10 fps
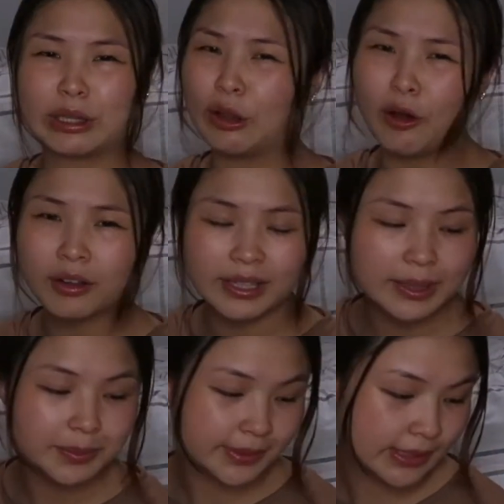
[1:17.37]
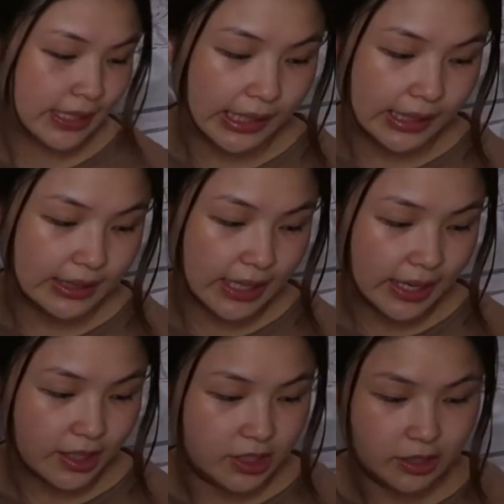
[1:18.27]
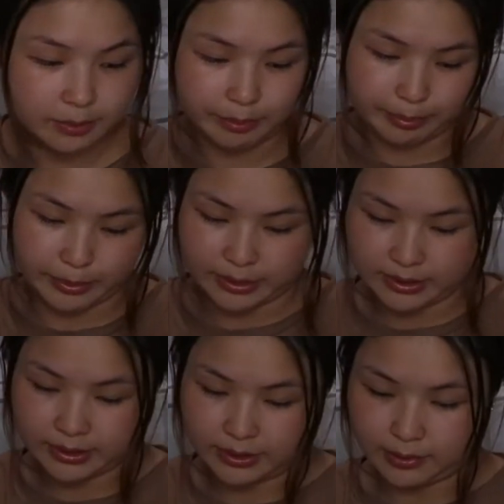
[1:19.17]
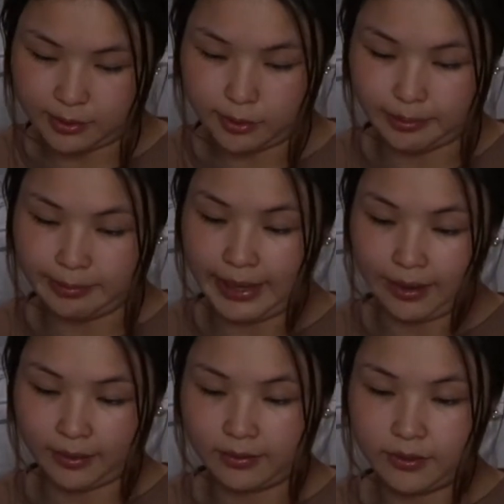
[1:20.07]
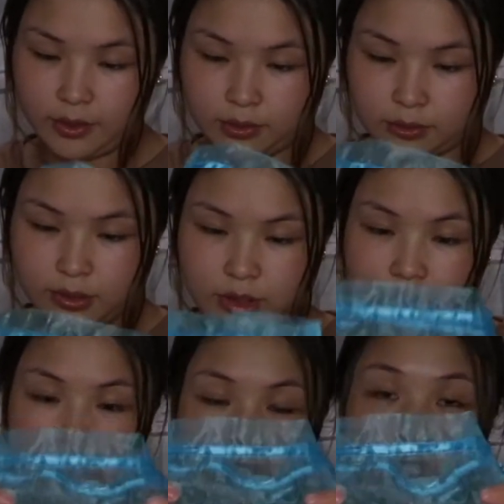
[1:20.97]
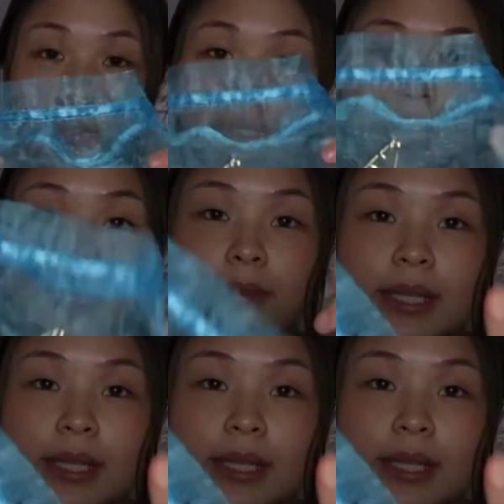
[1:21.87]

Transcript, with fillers: claw clips and I actually bought a whole pack of those so it came